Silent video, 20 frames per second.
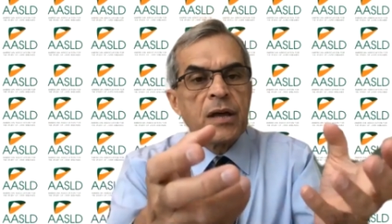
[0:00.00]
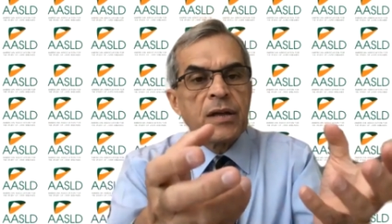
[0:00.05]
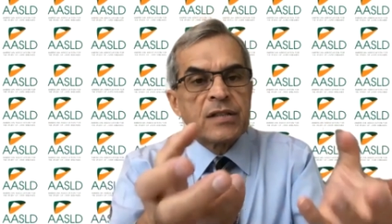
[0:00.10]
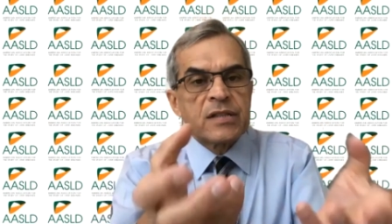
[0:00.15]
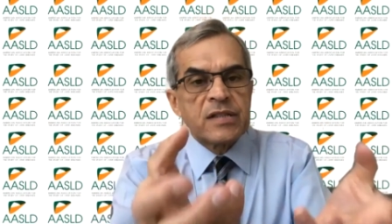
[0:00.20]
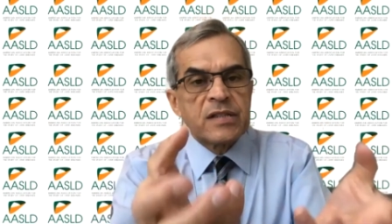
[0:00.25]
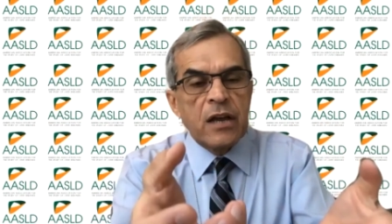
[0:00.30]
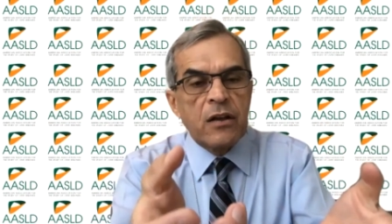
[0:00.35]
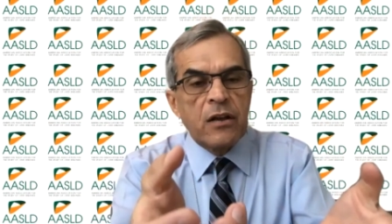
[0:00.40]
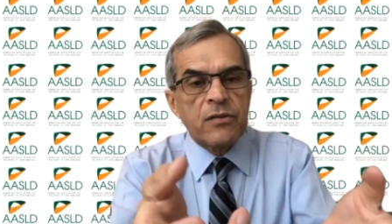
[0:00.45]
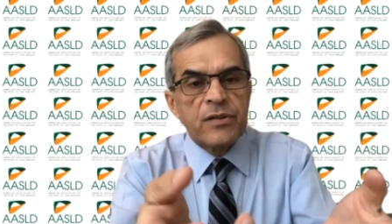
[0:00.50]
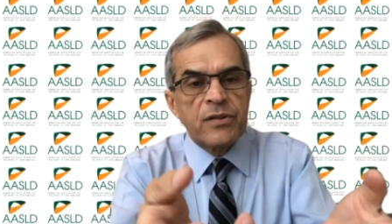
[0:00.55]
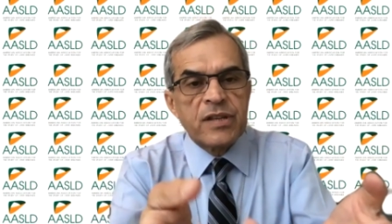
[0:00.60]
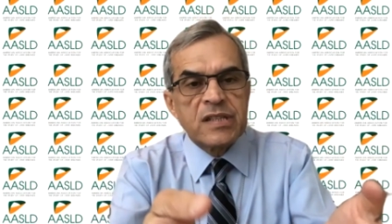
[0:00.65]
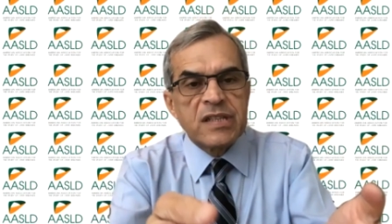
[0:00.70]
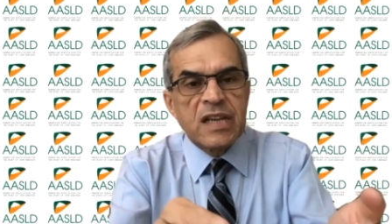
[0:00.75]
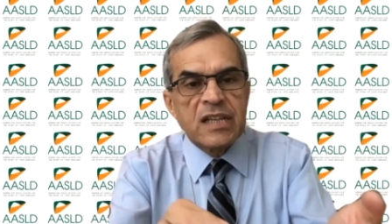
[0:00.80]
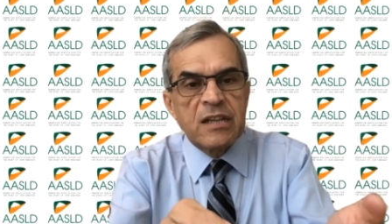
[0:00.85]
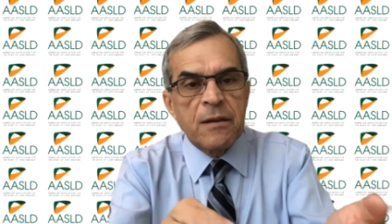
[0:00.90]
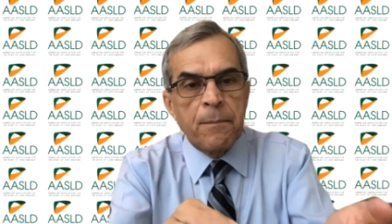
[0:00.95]
Second is
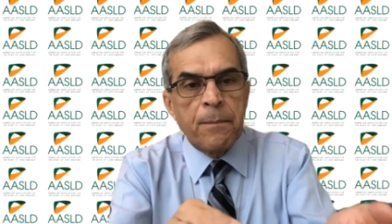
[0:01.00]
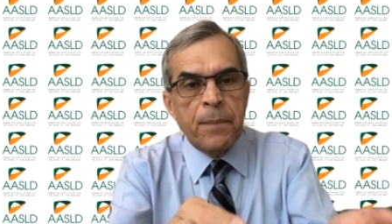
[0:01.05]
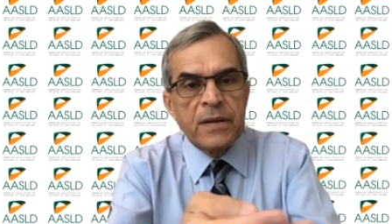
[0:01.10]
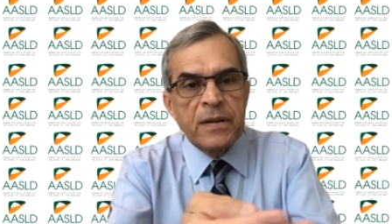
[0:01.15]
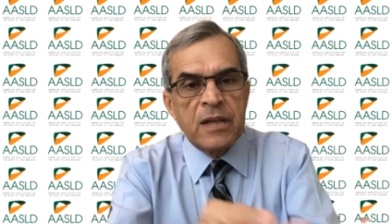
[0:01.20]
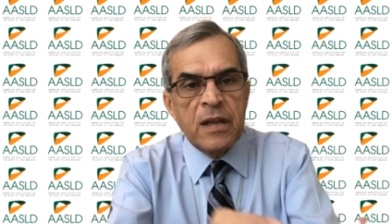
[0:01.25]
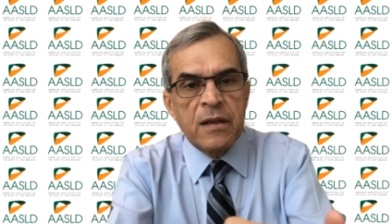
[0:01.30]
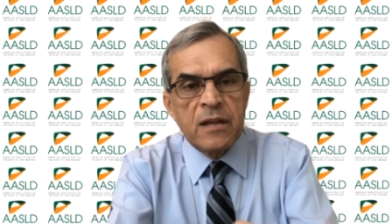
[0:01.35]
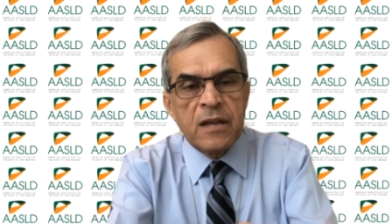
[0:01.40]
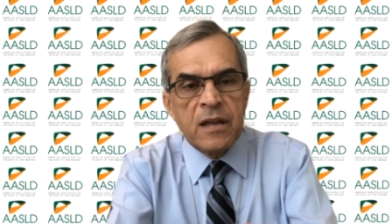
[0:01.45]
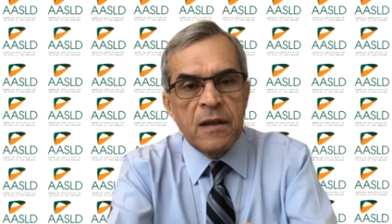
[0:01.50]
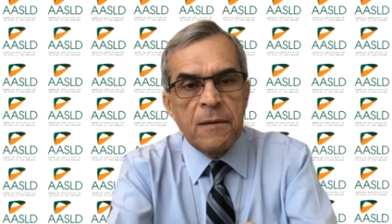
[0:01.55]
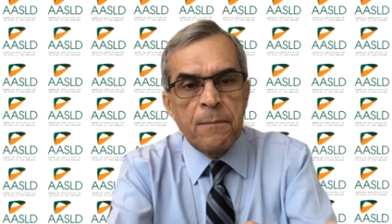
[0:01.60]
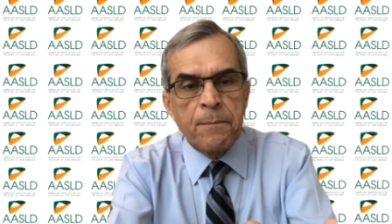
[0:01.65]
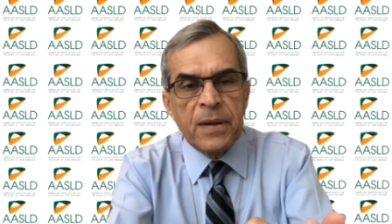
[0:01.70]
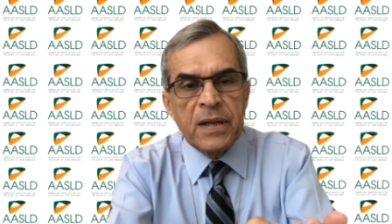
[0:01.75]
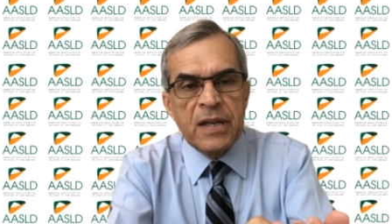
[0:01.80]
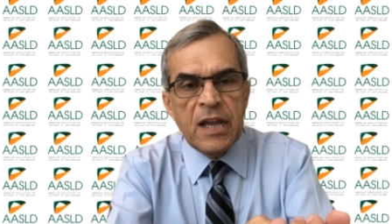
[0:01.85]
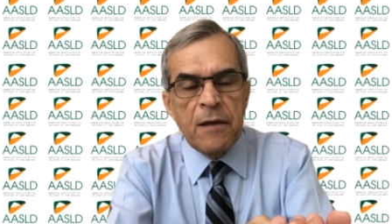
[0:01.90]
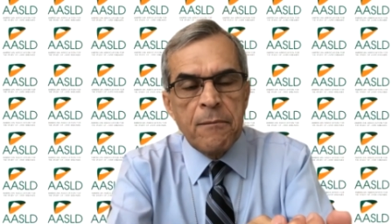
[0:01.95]
that the, the
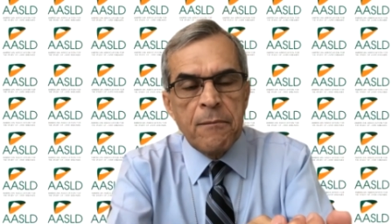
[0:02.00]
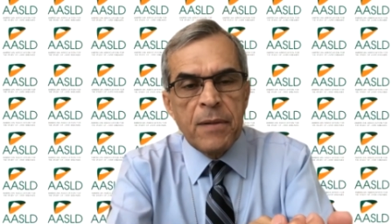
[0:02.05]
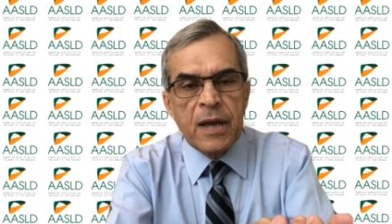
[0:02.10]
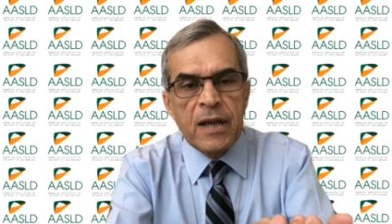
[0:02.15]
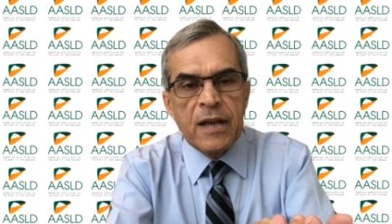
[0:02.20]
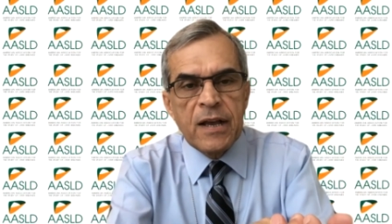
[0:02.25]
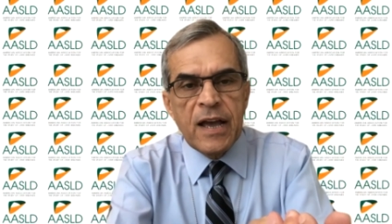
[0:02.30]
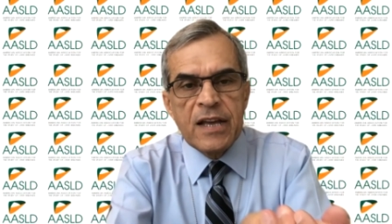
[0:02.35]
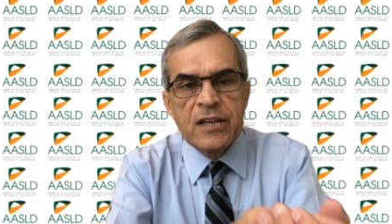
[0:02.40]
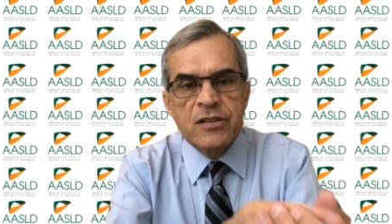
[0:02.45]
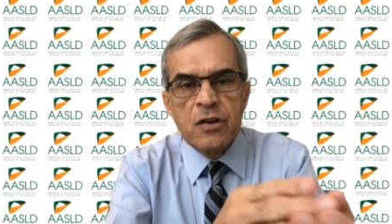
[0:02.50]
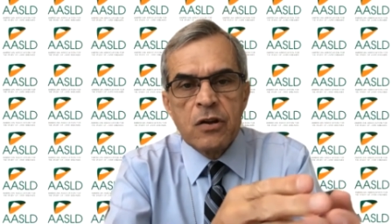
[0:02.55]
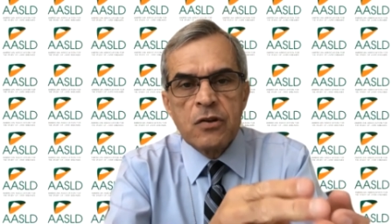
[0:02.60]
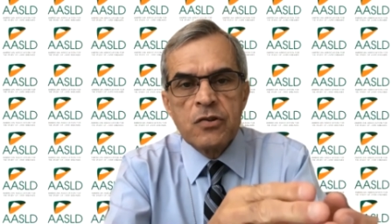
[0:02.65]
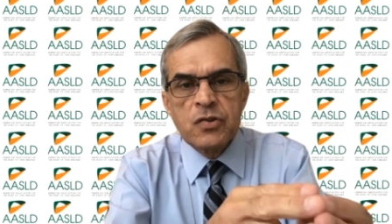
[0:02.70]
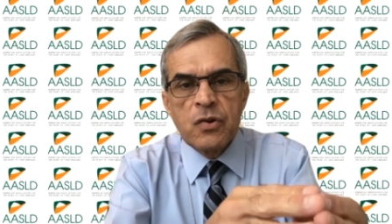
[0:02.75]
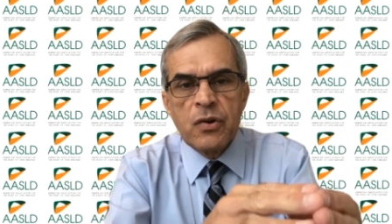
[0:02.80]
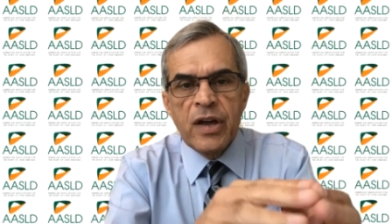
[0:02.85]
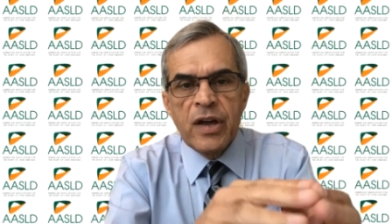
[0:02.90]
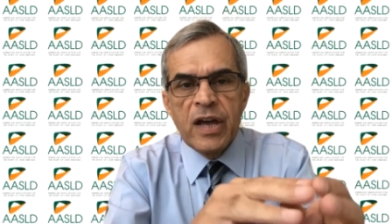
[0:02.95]
pandemic has
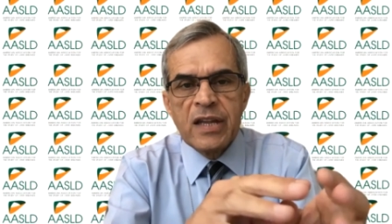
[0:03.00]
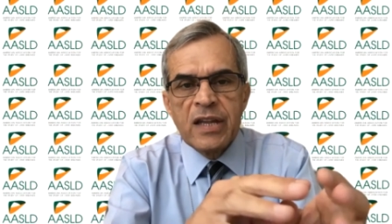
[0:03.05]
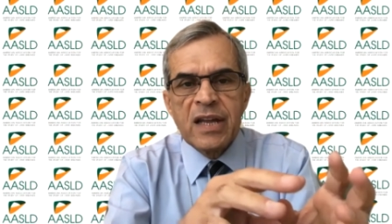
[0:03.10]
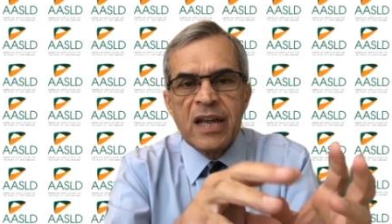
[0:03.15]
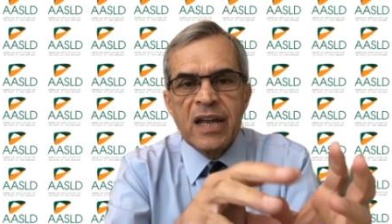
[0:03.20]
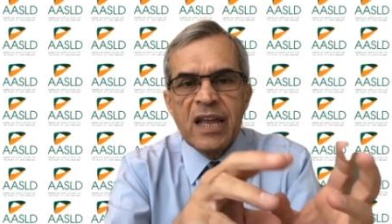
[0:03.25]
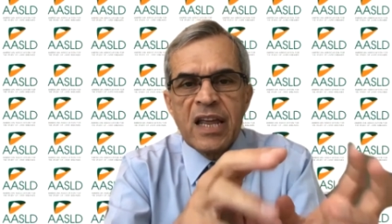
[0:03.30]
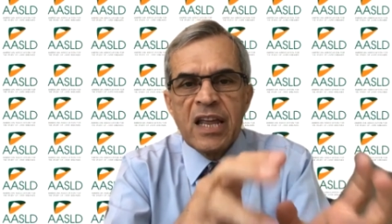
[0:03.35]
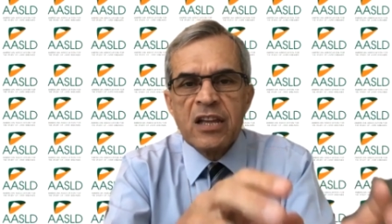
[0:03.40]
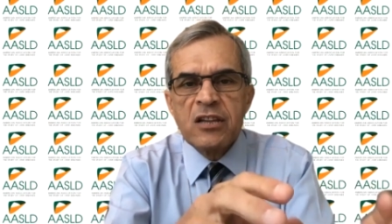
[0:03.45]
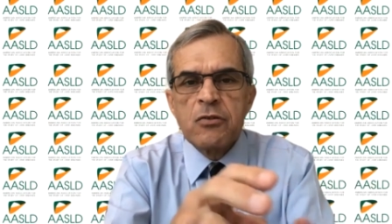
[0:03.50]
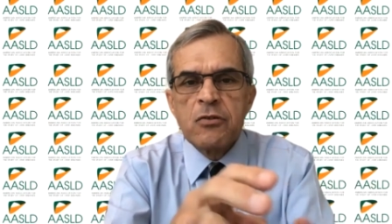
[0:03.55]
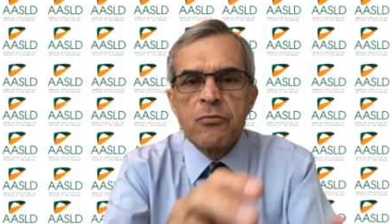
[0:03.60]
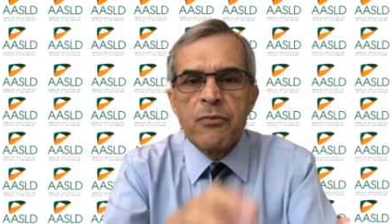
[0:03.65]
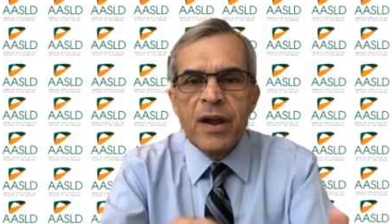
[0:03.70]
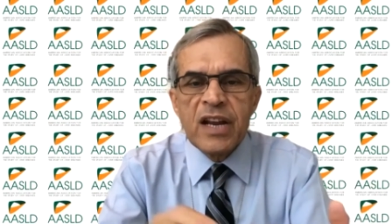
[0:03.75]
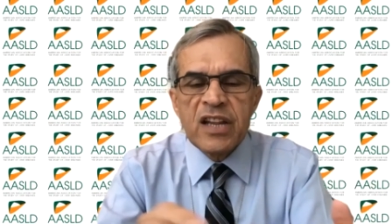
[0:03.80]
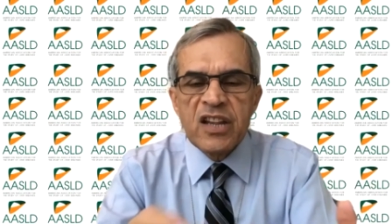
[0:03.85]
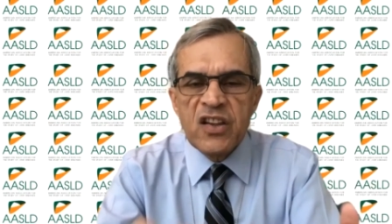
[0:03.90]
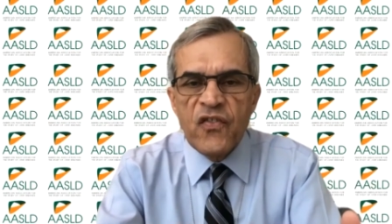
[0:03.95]
also had an
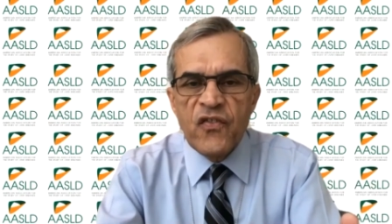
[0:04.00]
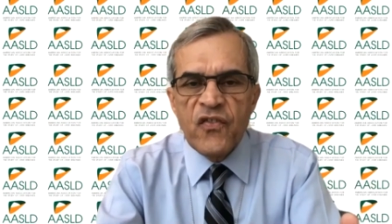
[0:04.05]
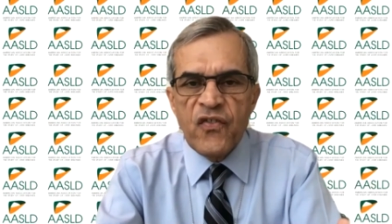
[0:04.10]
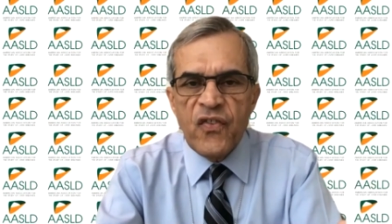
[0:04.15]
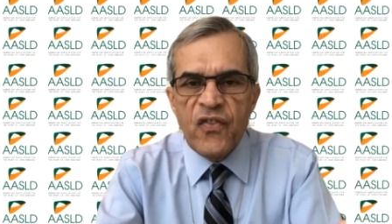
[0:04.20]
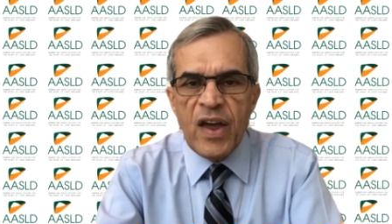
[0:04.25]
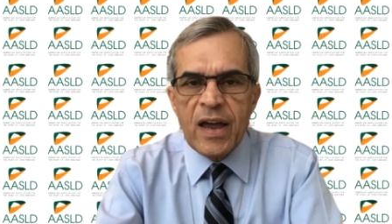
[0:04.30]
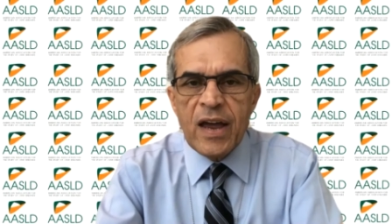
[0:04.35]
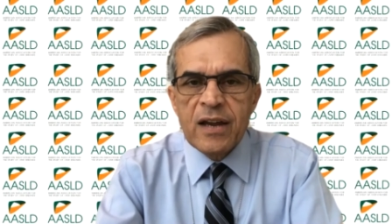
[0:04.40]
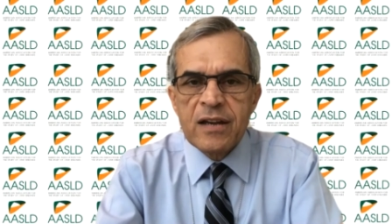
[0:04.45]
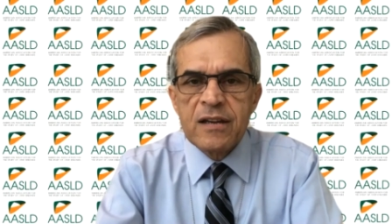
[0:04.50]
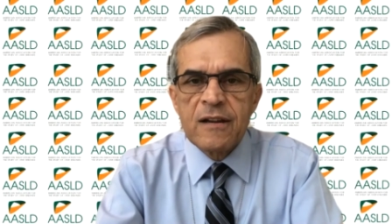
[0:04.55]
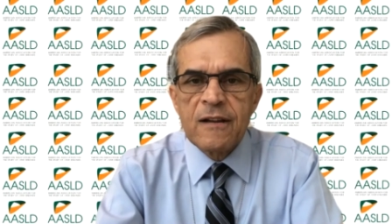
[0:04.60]
indirect effect